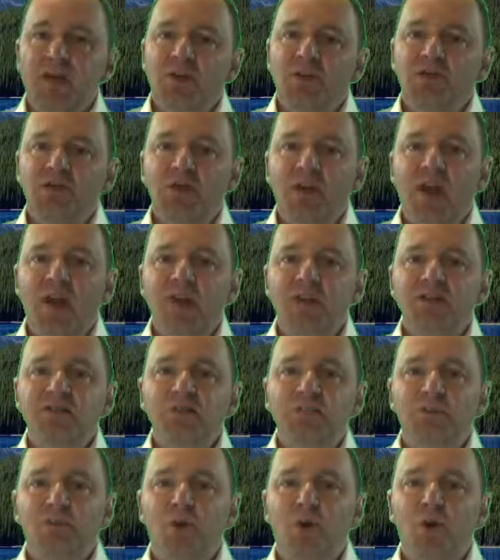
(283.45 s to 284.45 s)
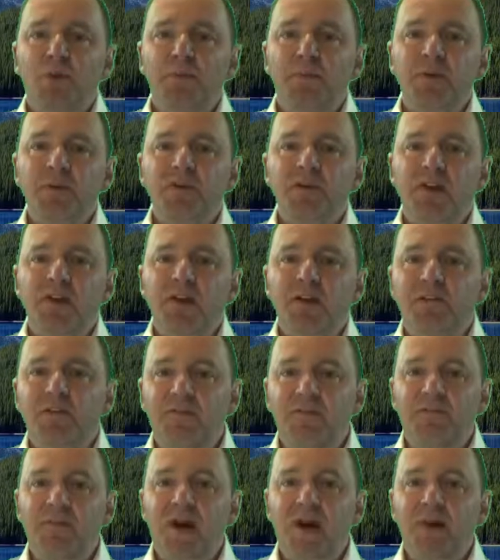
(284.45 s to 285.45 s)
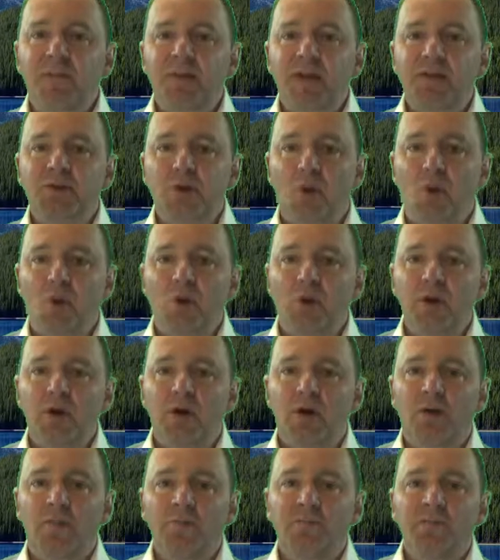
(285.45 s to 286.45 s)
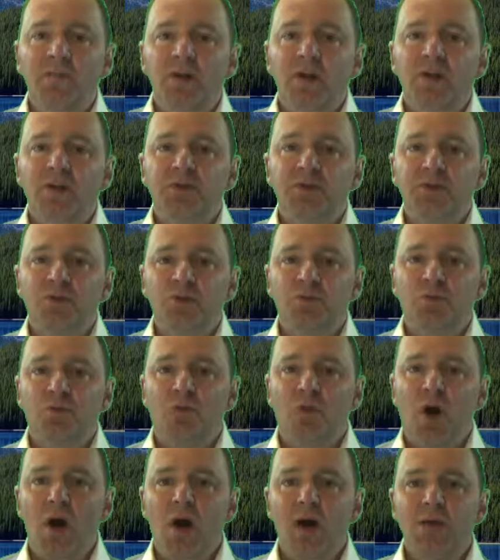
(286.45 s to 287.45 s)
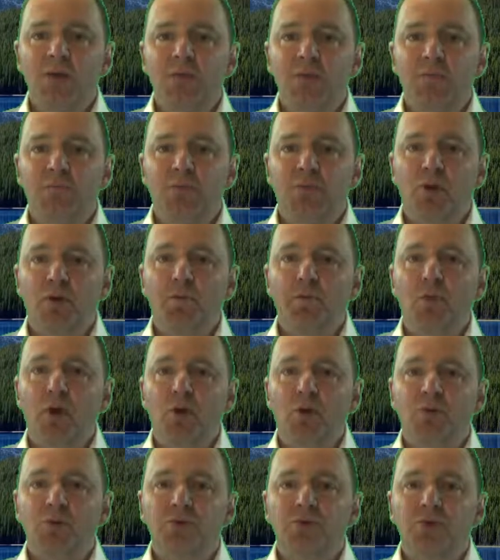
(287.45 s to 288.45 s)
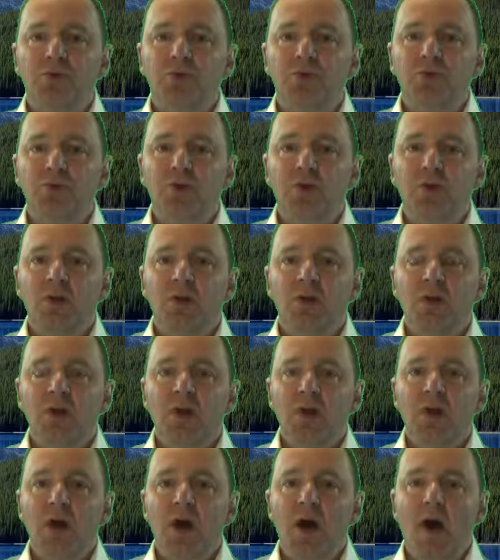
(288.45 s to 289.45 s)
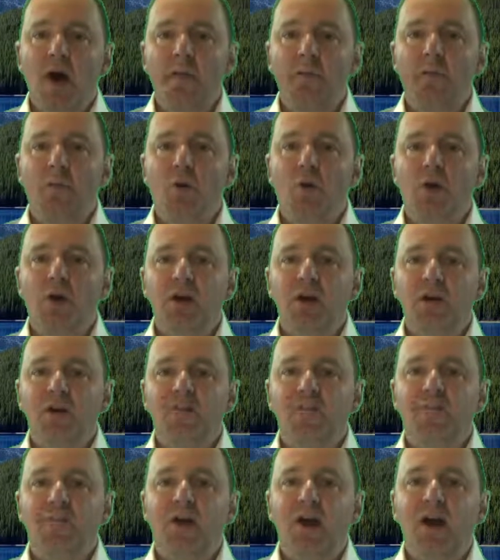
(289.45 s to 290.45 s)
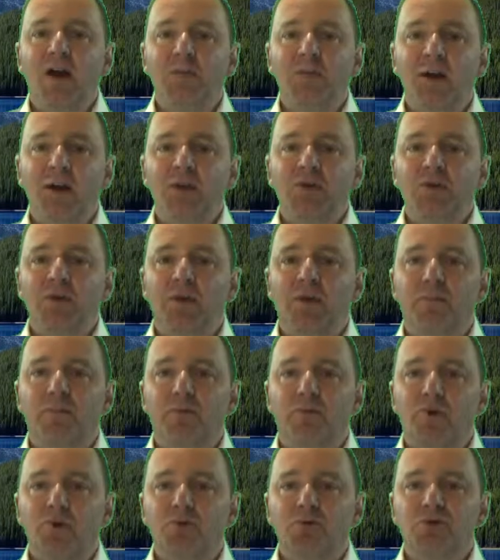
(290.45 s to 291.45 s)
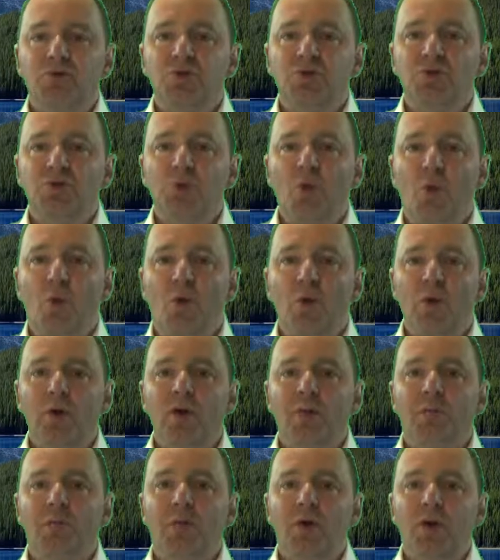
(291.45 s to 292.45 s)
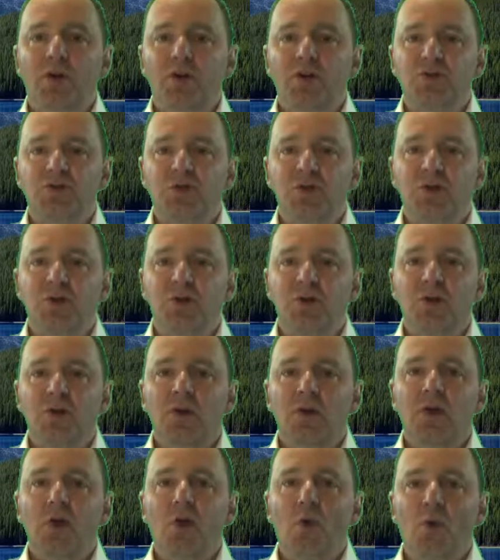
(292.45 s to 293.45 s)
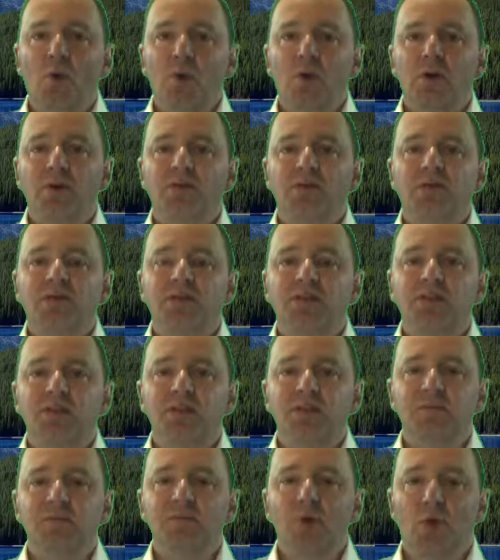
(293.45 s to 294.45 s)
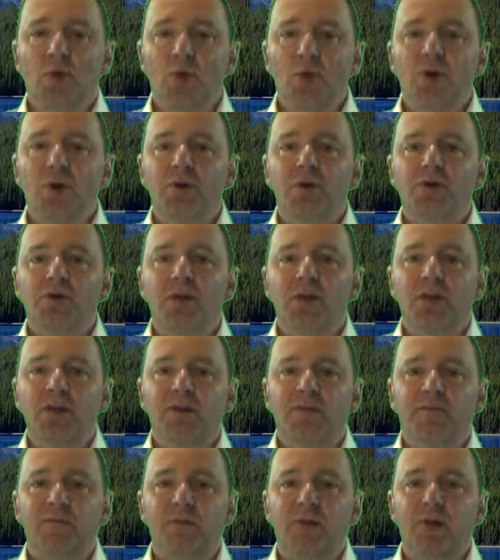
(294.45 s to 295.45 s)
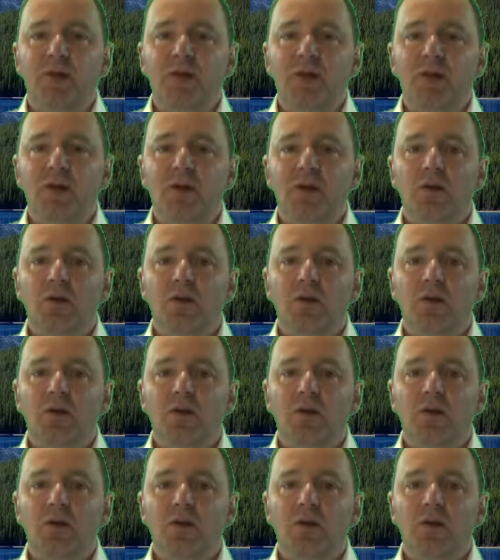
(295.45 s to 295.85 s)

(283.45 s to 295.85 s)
So that is the purpose of environmental oil, to try to promote a more environmental approach to oil production, oil systems, oil delivery,